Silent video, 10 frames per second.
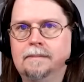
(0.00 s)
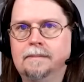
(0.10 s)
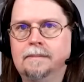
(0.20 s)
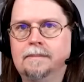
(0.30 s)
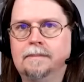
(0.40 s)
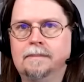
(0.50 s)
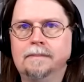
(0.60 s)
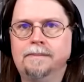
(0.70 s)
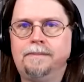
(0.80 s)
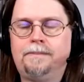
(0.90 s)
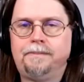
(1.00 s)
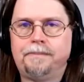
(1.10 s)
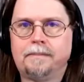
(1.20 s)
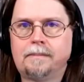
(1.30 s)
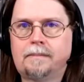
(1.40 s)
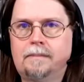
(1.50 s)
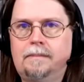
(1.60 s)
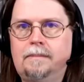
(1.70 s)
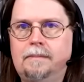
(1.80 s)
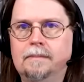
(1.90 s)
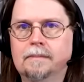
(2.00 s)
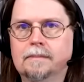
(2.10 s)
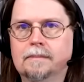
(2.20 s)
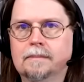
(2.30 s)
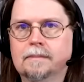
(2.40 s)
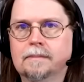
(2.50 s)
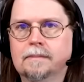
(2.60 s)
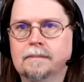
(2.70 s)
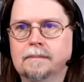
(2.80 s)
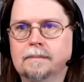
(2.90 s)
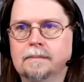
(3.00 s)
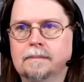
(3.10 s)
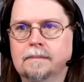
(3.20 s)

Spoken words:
(not speaking)